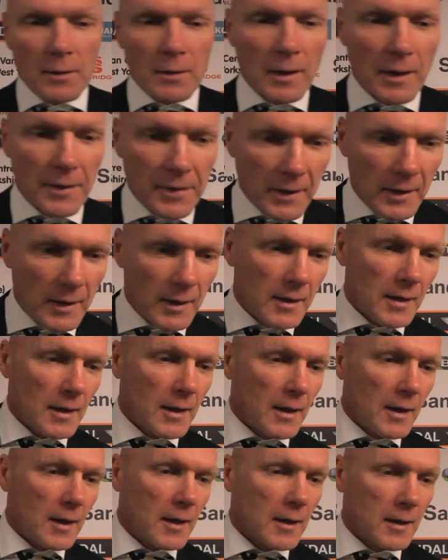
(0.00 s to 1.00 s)
Well, I think
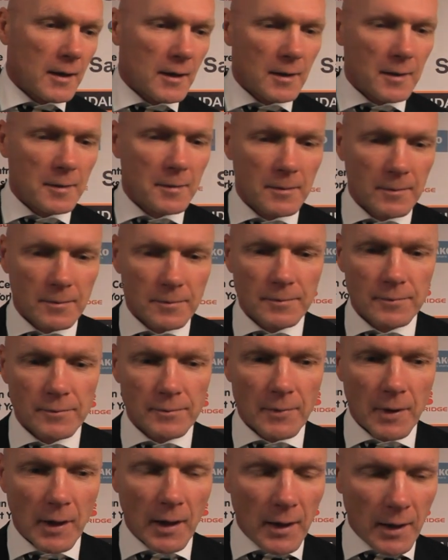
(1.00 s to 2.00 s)

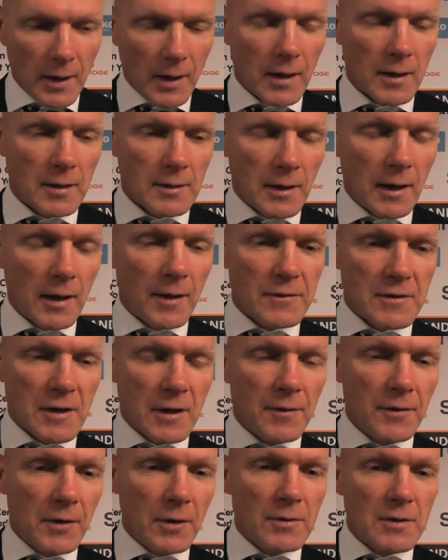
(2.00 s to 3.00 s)
like I've
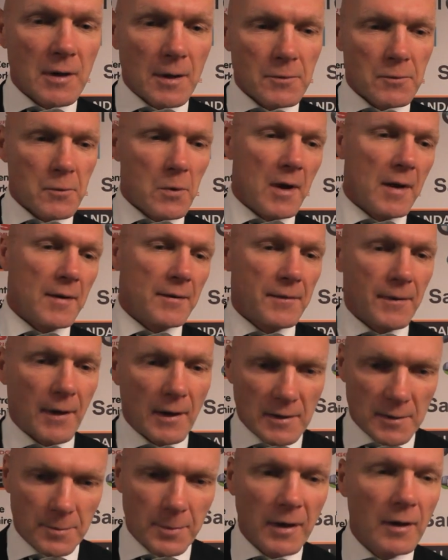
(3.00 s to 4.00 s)
said a few times, we have
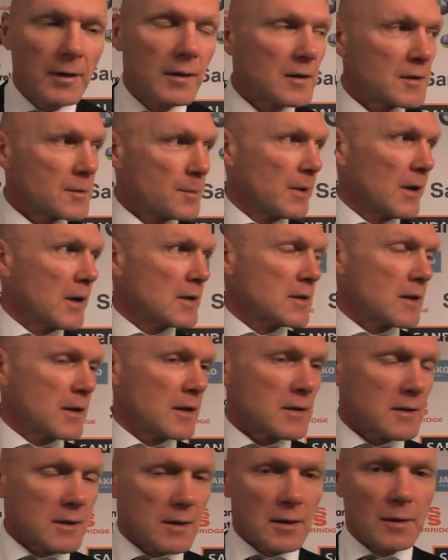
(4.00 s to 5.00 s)
experienced players at
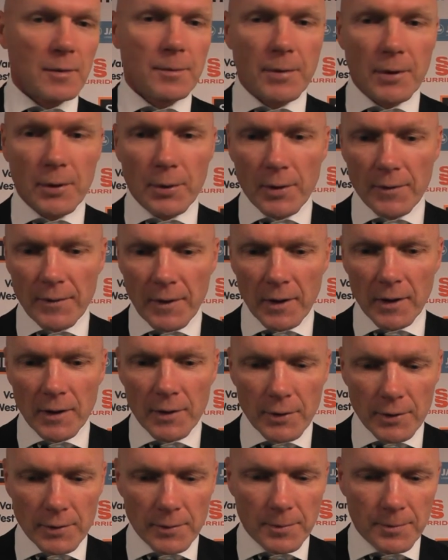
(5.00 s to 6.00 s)
this club who are very
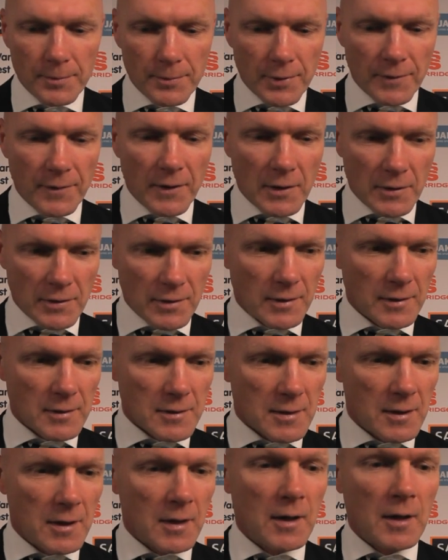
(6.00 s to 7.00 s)
good
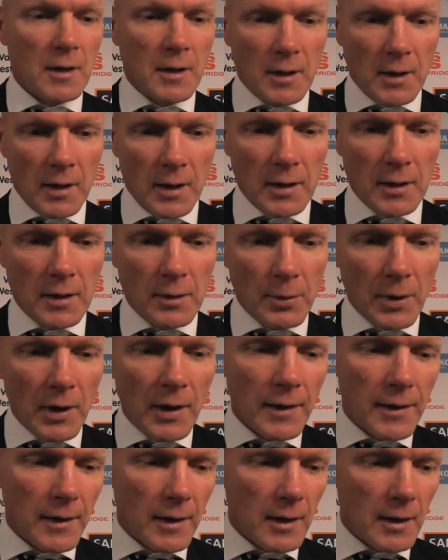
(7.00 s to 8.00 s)
professionals in the
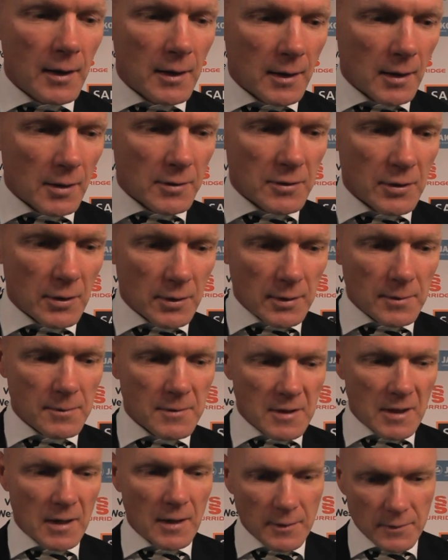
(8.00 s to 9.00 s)
way they conduct
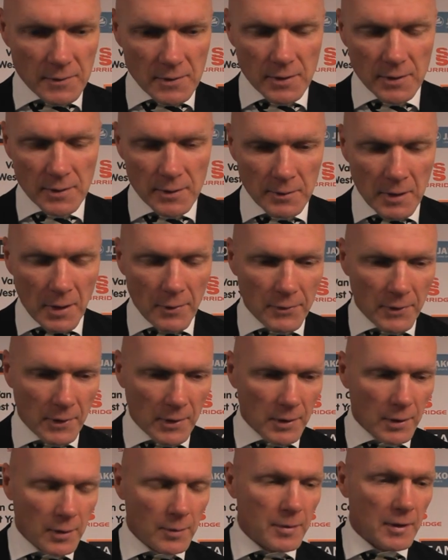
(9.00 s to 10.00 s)
themselves around the
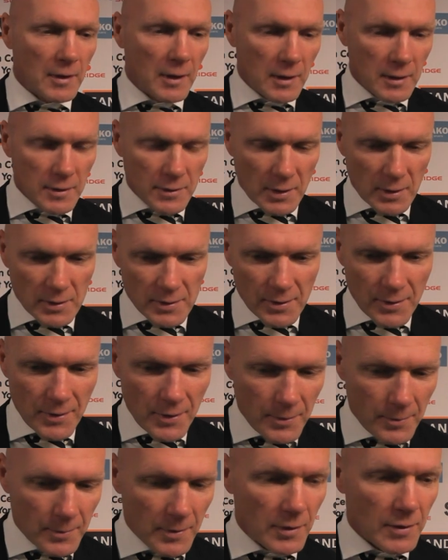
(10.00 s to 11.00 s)
club and in the dressing
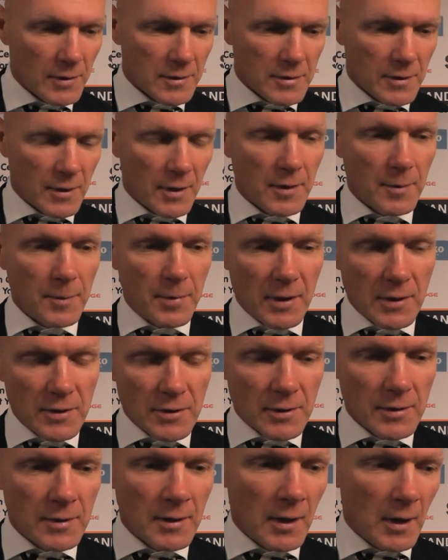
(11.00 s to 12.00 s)
room and also on the
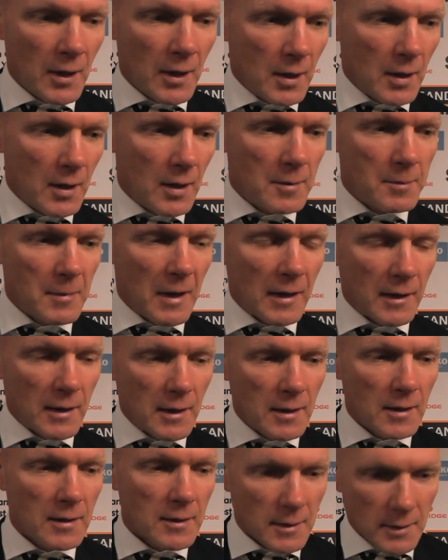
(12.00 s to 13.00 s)
pitch. And
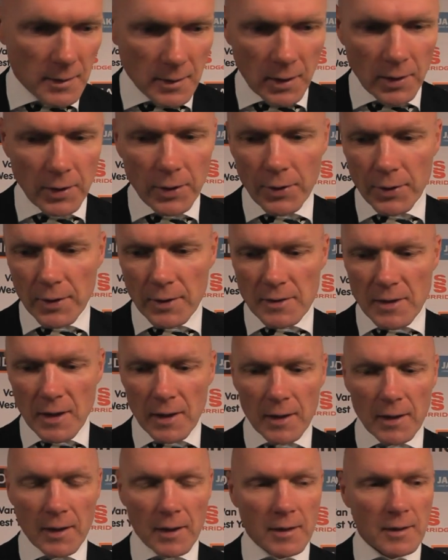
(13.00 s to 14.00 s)
Matty, although he's
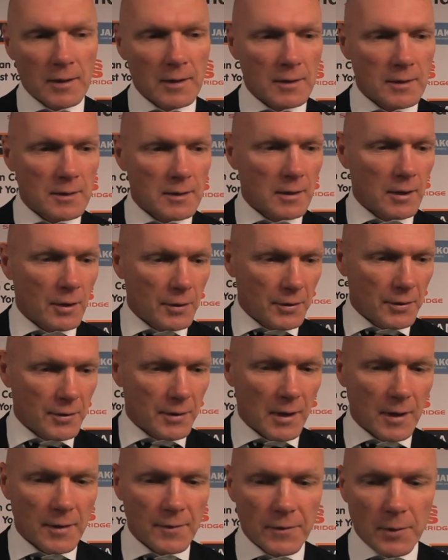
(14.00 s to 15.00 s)
had a long
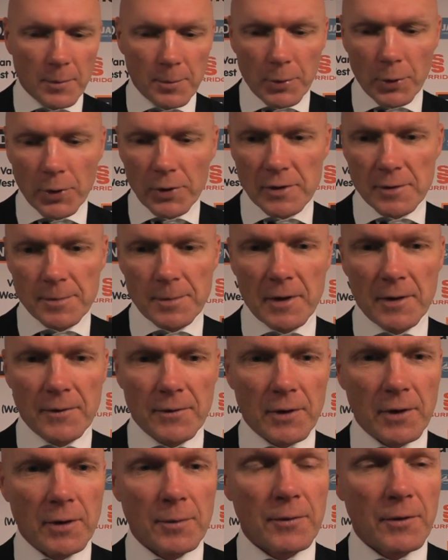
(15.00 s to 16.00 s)
career in football and he's played
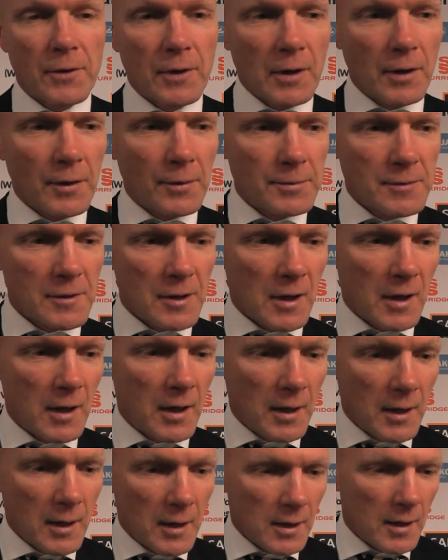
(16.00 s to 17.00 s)
for a number of clubs,
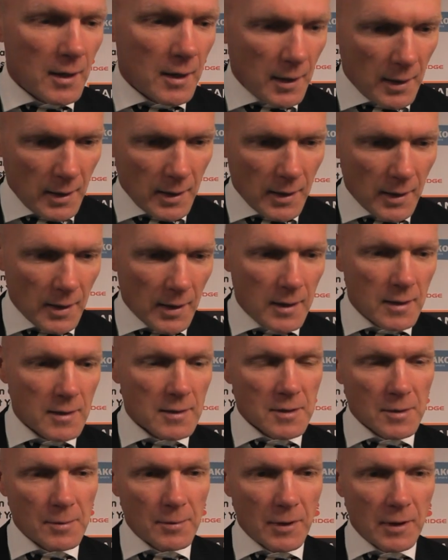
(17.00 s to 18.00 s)
he
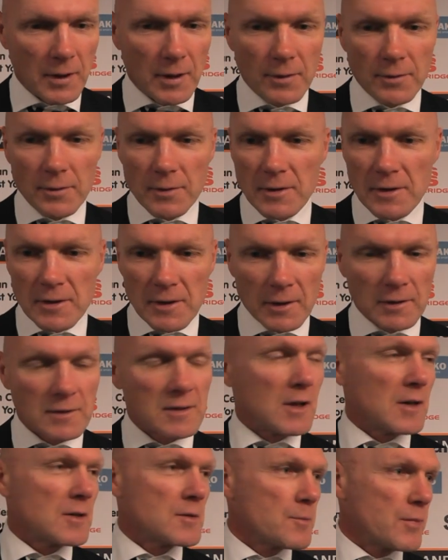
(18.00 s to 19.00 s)
is somebody who still
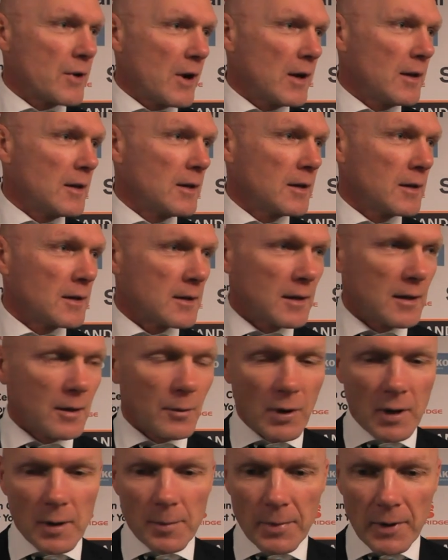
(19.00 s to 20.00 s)
takes pride in the
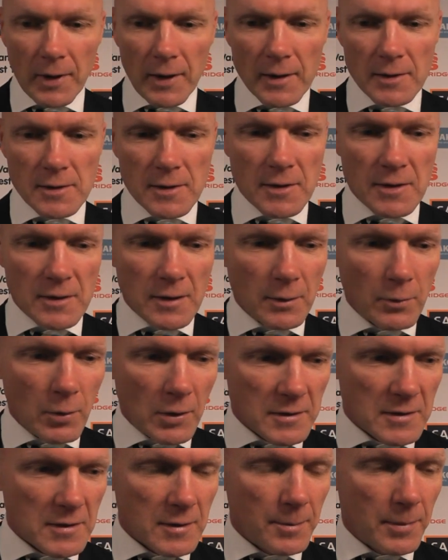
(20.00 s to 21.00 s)
way he plays. He still
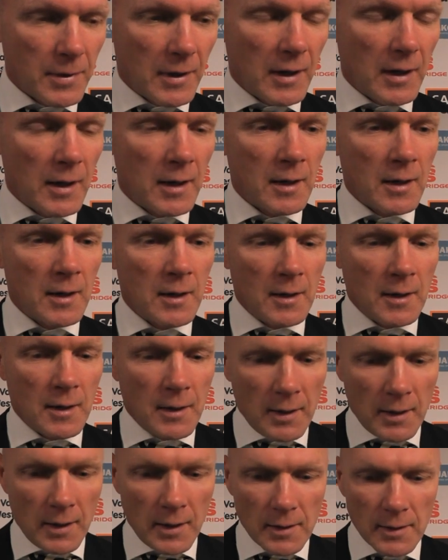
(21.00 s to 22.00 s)
wants to play.
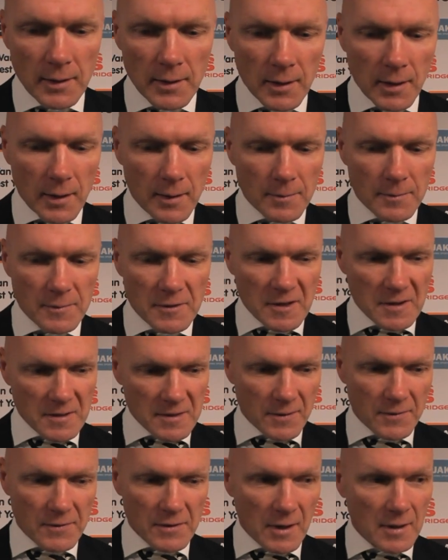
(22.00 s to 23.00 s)
And
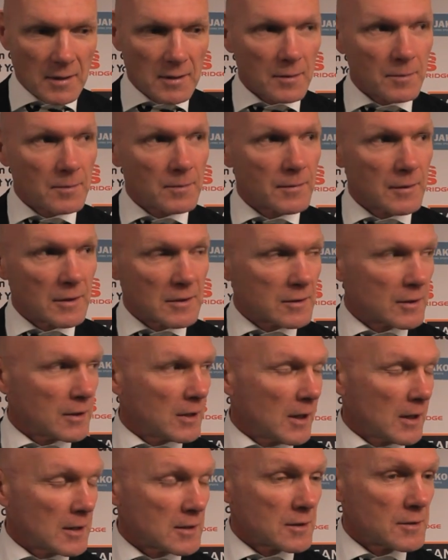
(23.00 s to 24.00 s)
since I've signed him, he's done
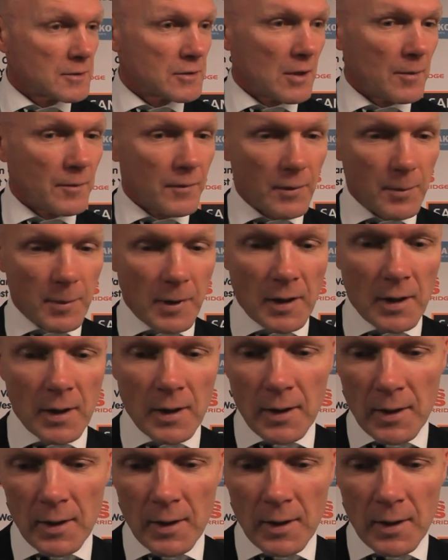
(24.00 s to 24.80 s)
an excellent job for me.